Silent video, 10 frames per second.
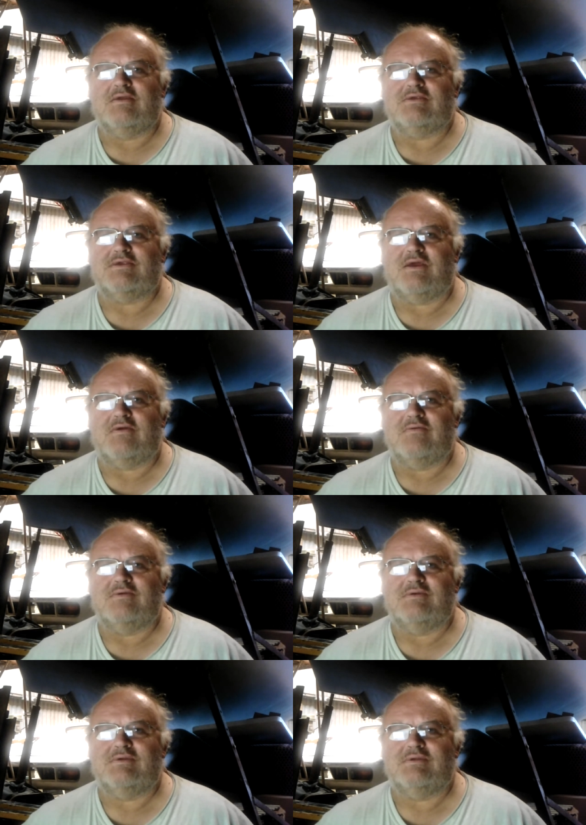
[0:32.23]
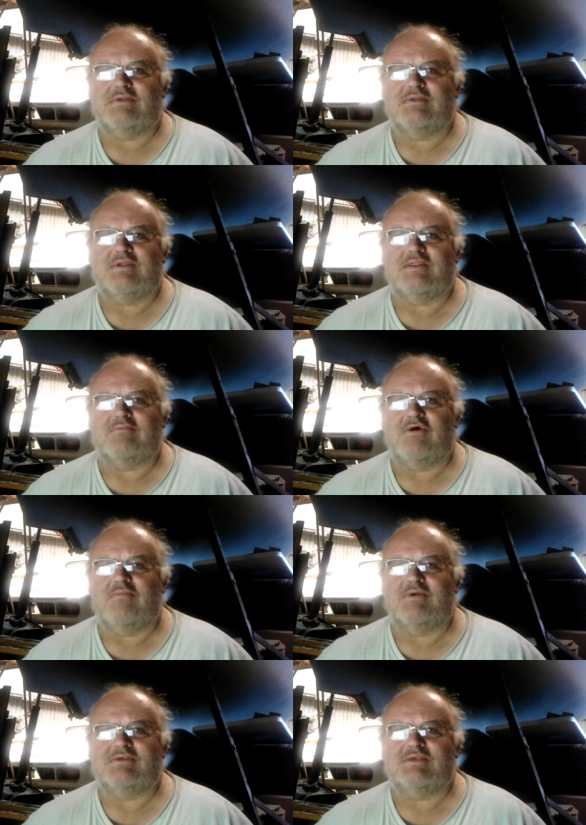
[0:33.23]
So at the
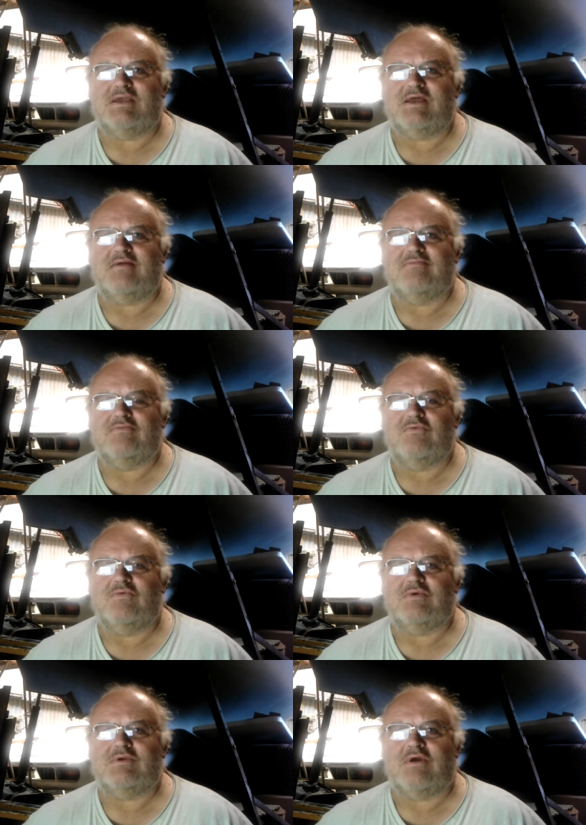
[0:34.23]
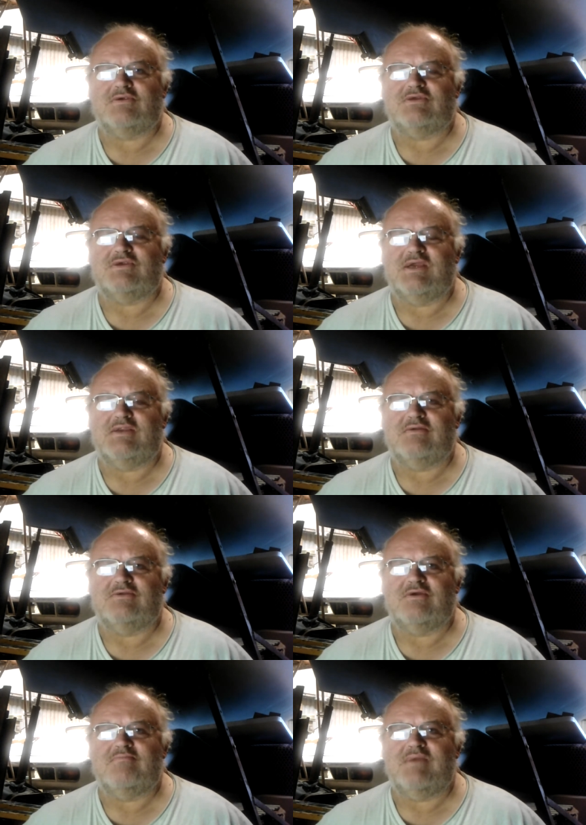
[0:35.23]
moment I'm concentrating on
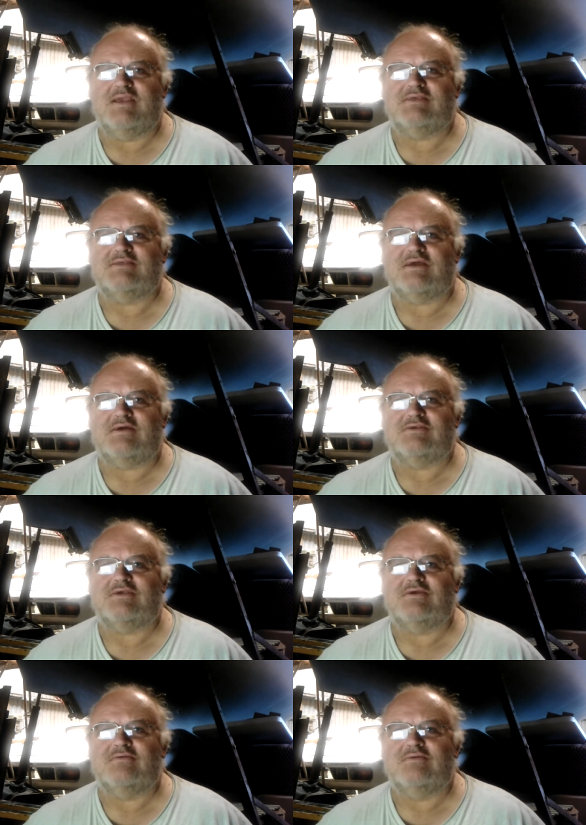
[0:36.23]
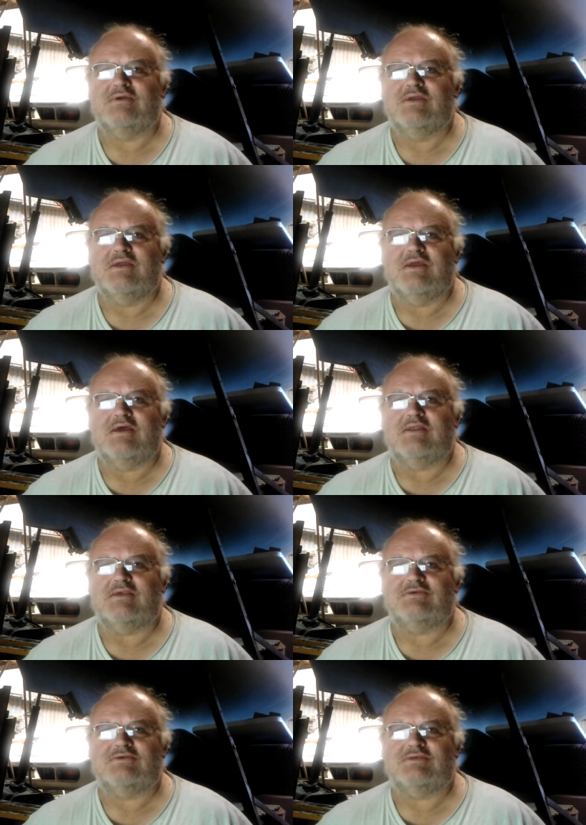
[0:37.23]
doing Maystar 2, and
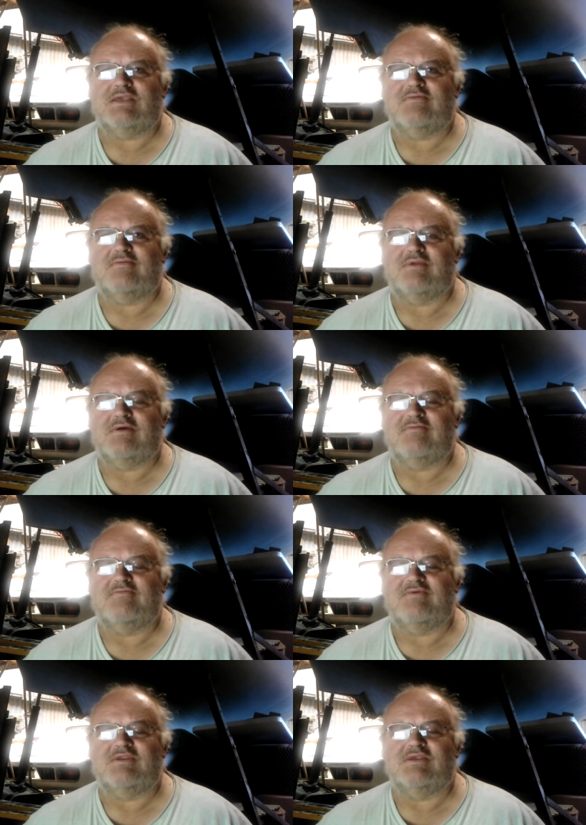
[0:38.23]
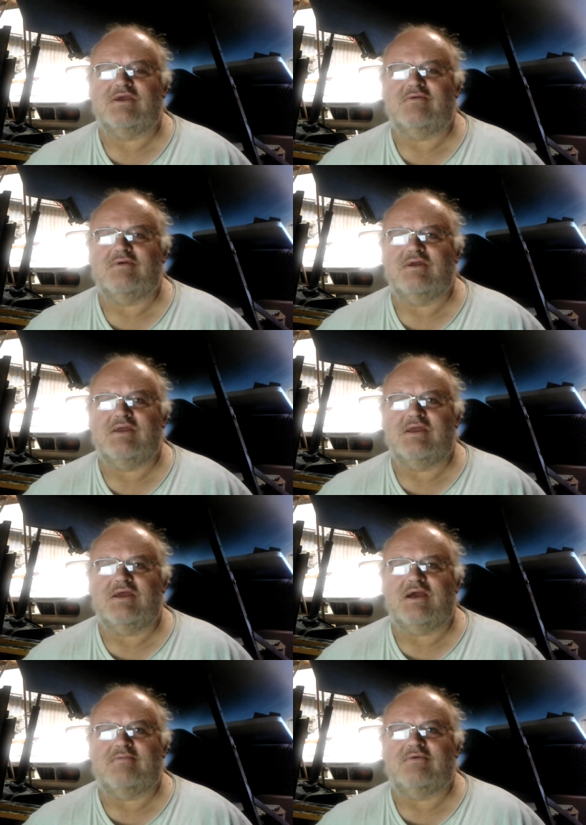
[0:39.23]
as you see from the other video,
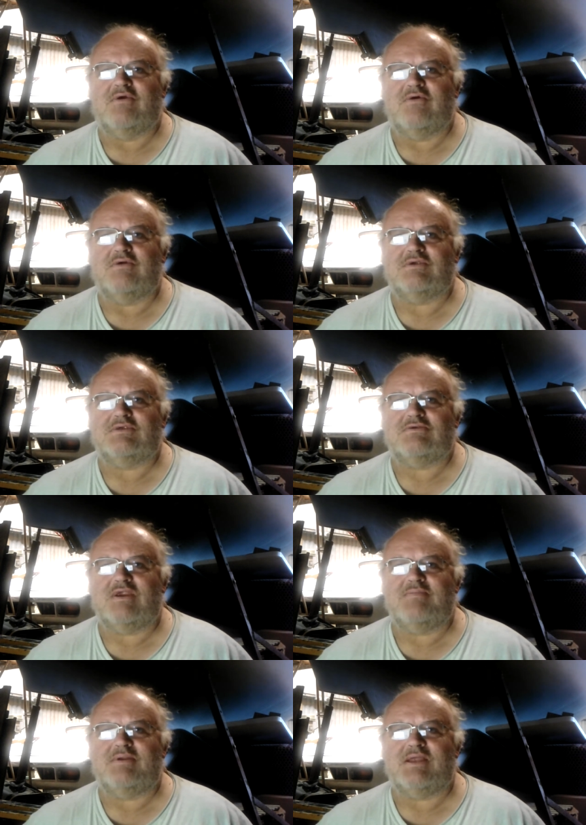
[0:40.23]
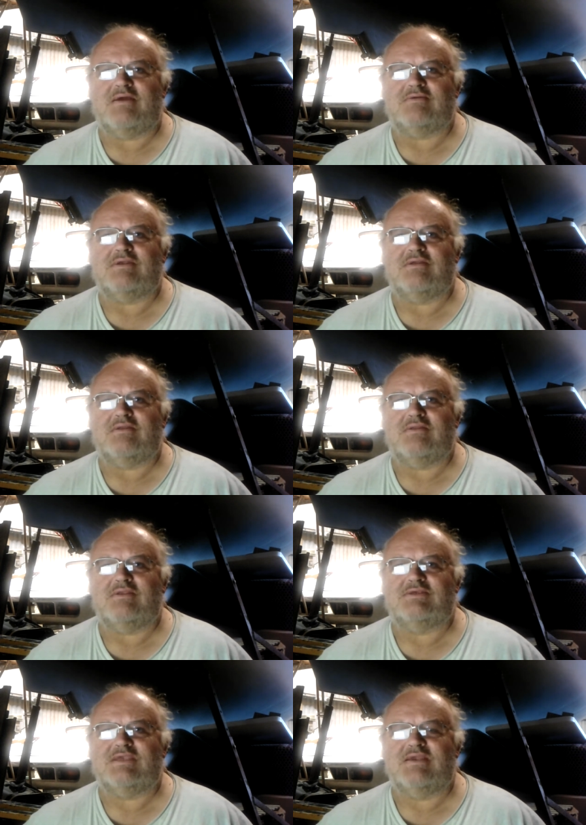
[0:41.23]
I'm scraping out
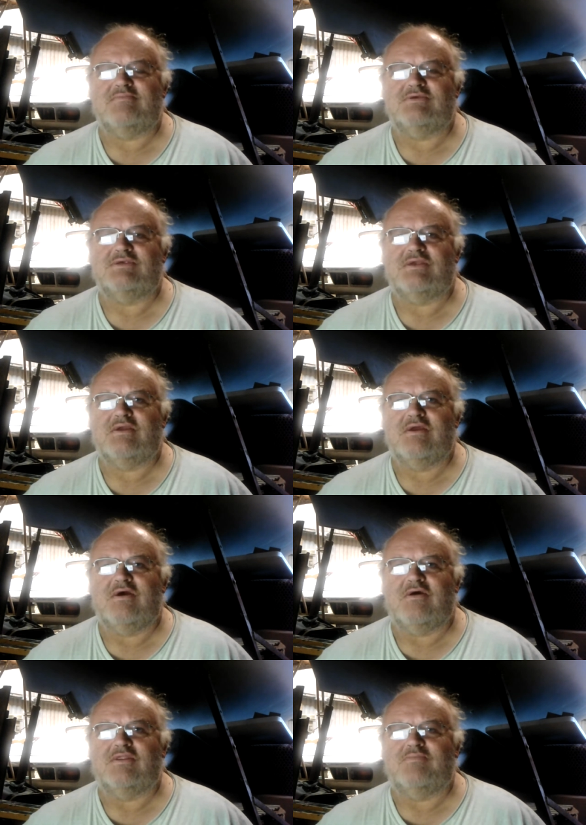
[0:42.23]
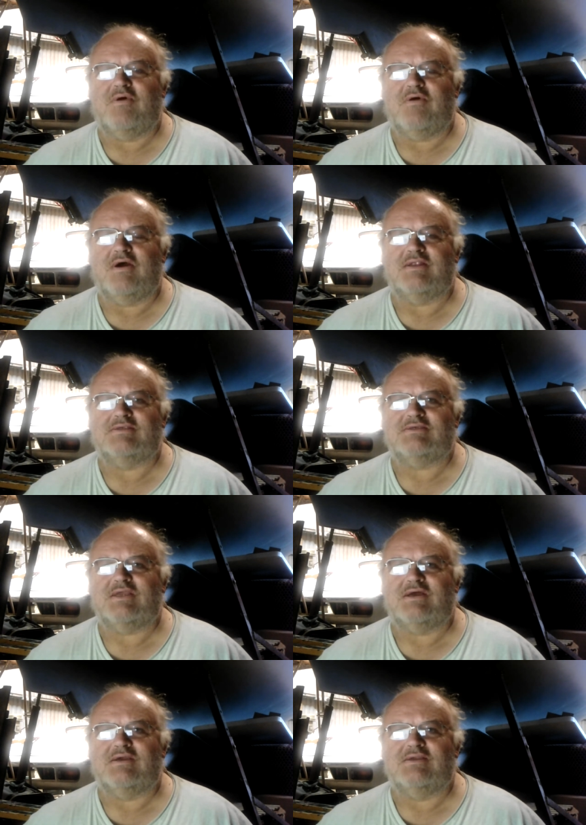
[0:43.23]
the seams on the port hand
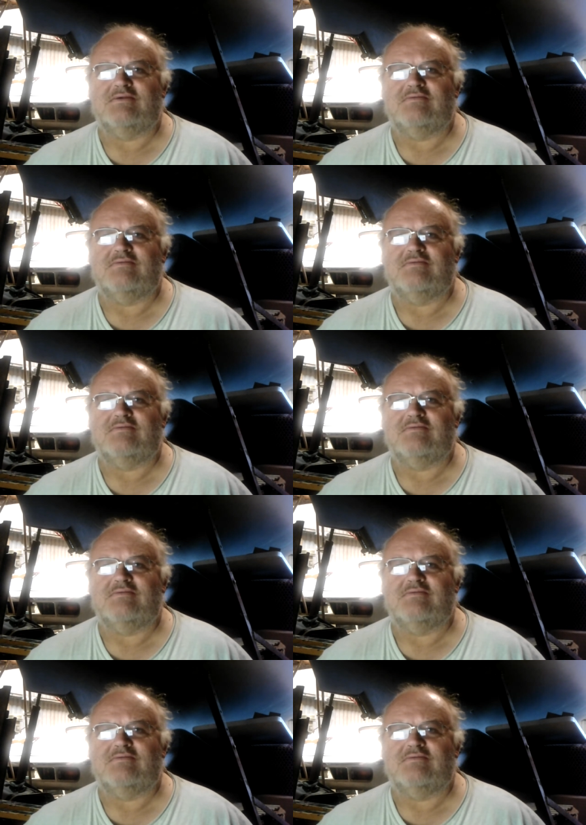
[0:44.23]
side